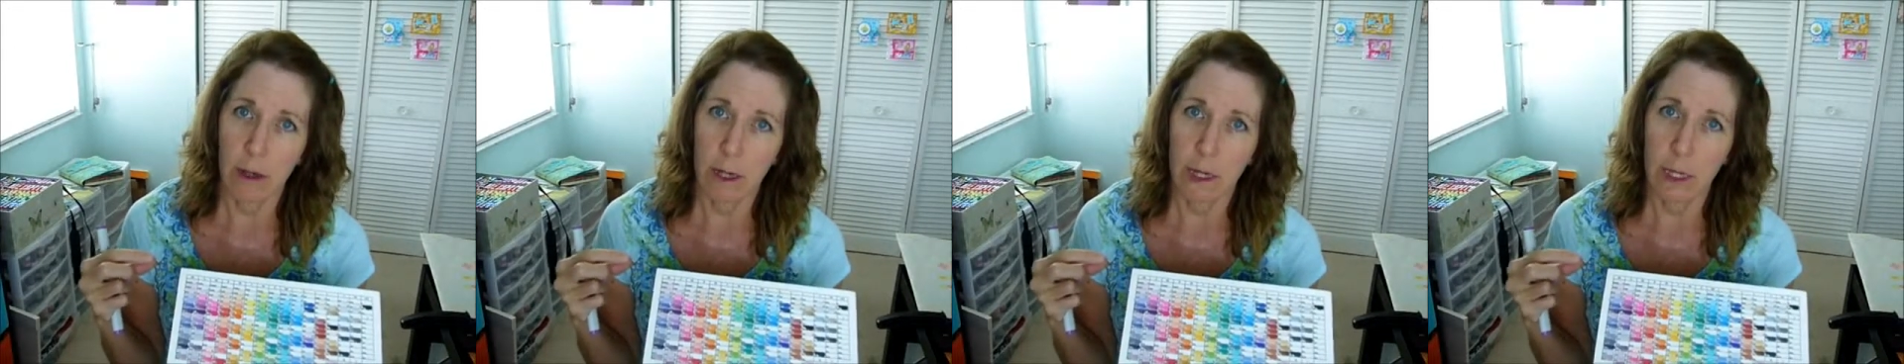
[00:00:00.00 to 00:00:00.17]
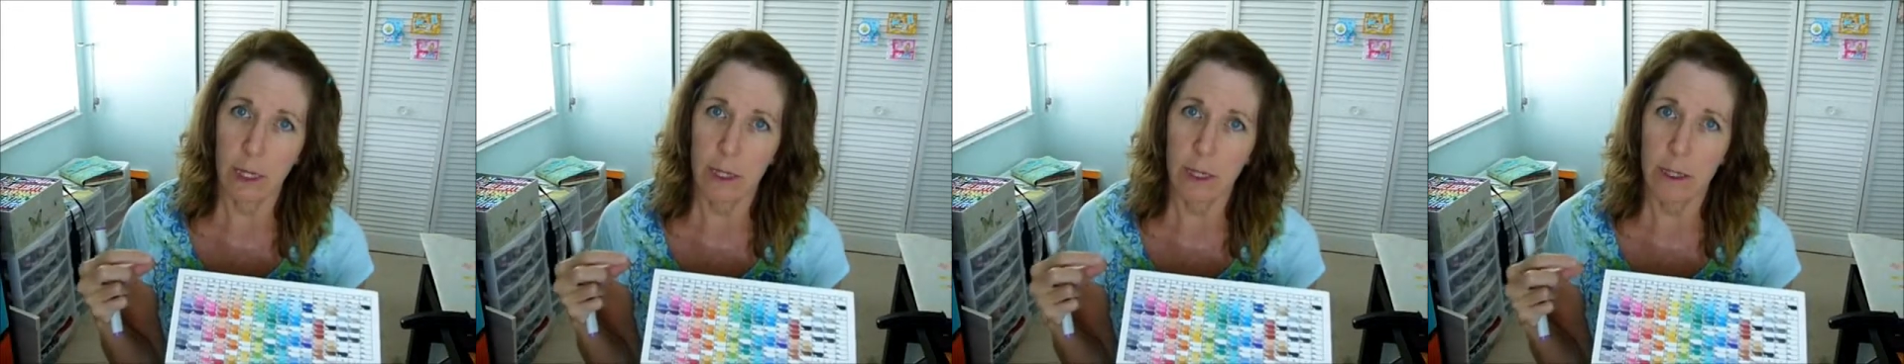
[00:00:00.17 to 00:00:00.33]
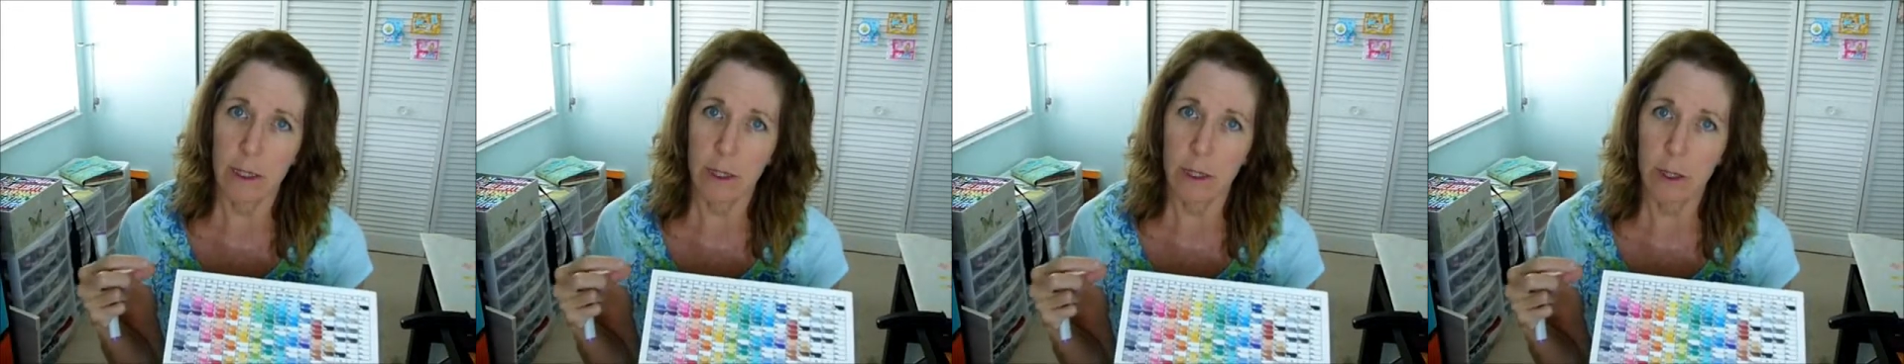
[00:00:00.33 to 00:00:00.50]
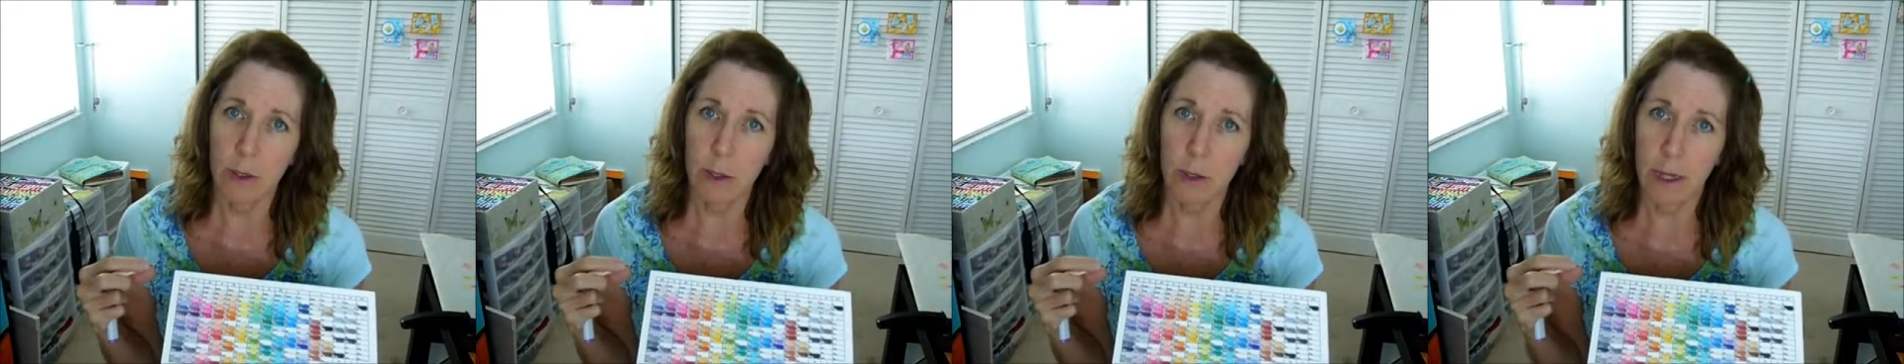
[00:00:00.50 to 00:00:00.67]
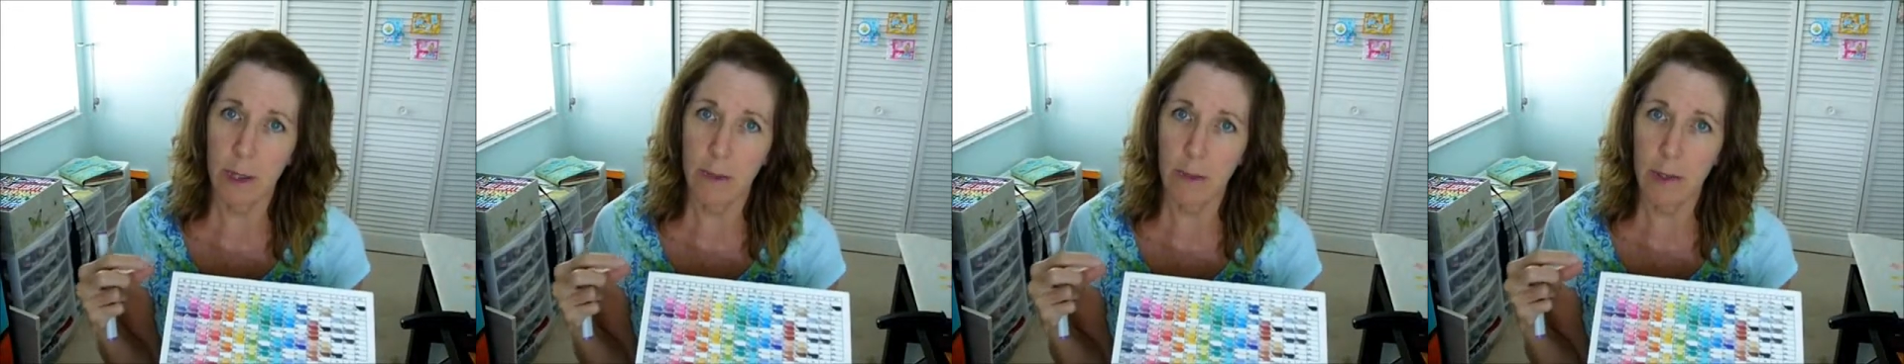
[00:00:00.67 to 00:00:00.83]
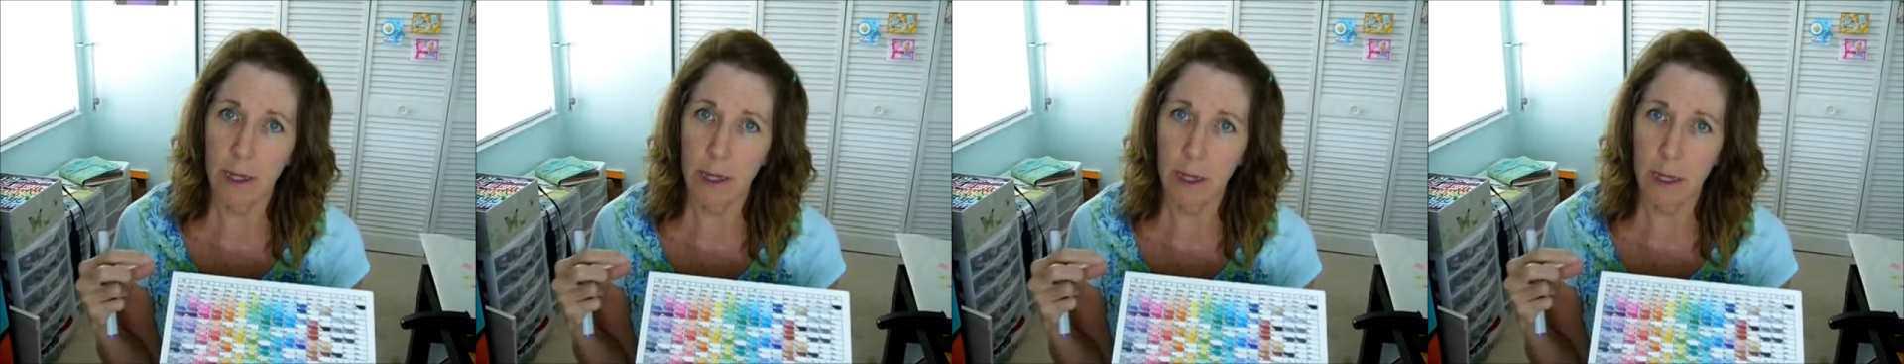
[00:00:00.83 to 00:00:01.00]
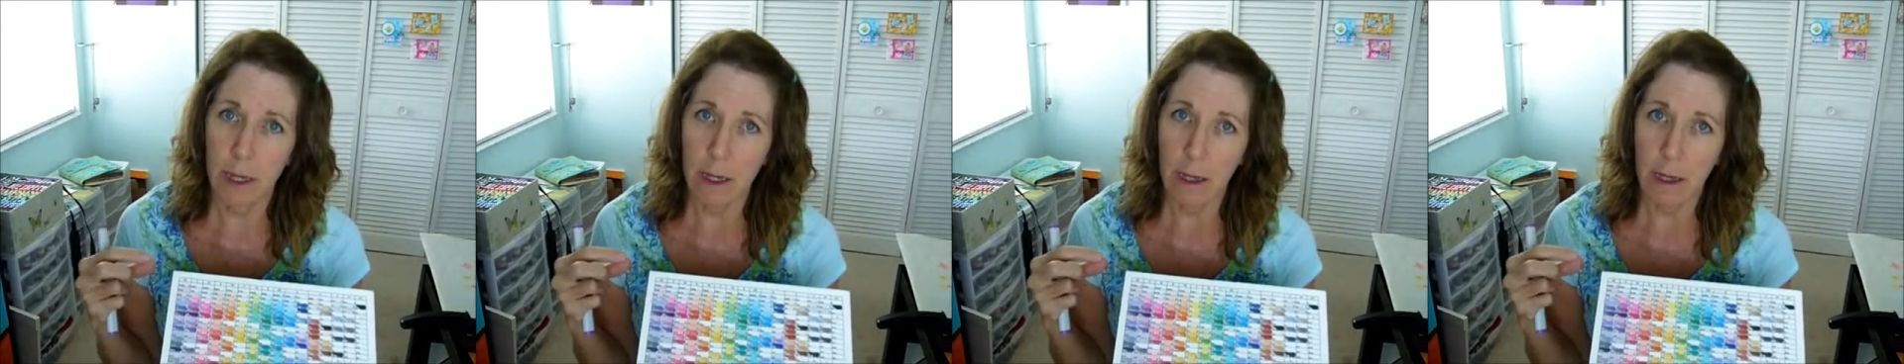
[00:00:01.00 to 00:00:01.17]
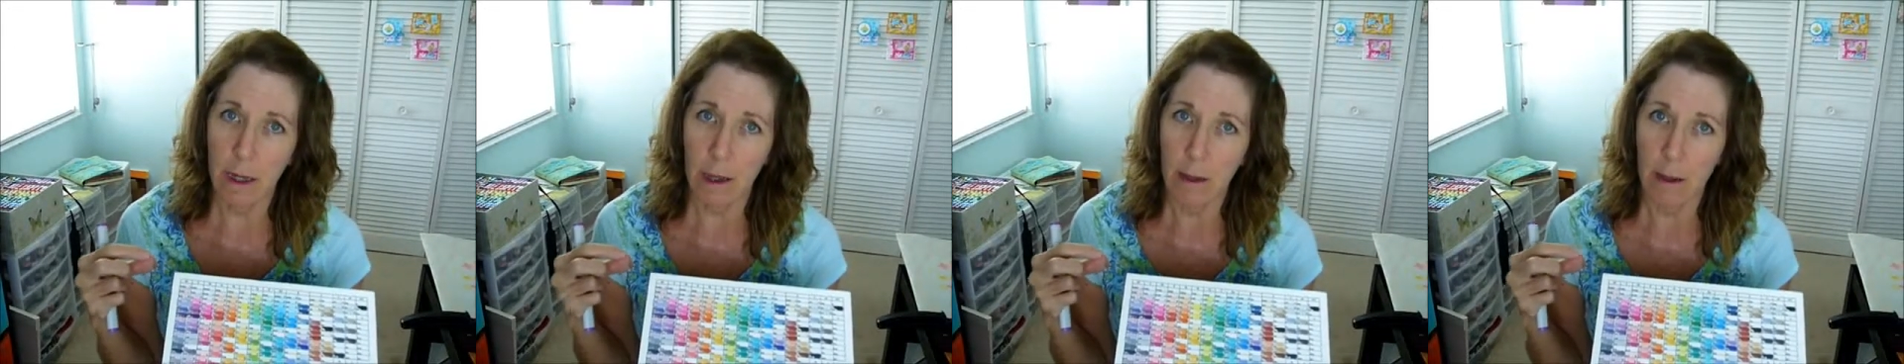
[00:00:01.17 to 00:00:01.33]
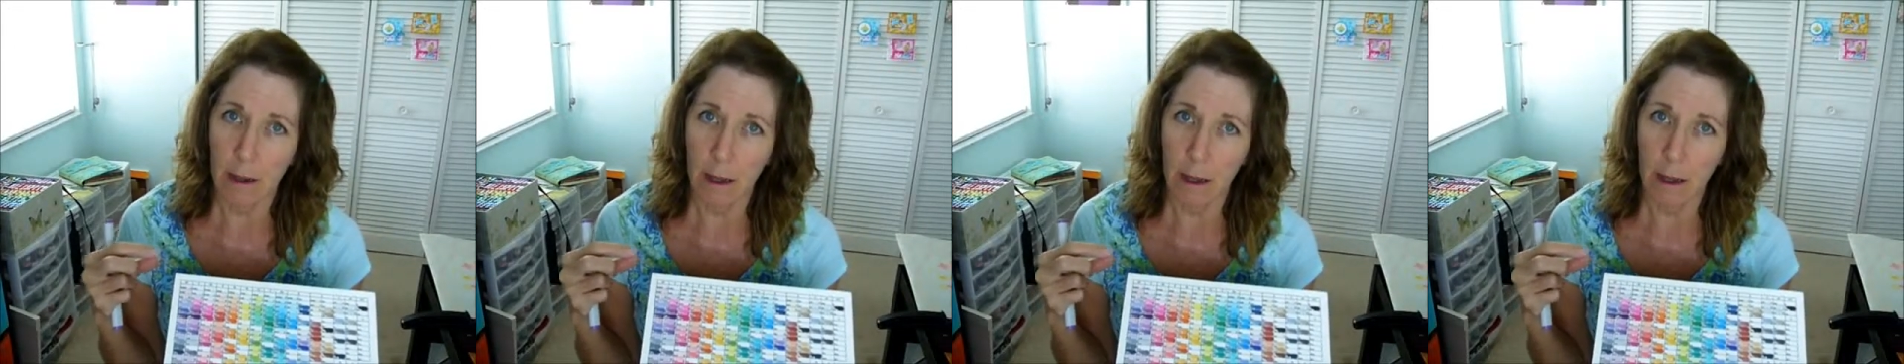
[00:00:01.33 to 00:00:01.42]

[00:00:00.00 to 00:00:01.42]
is going to be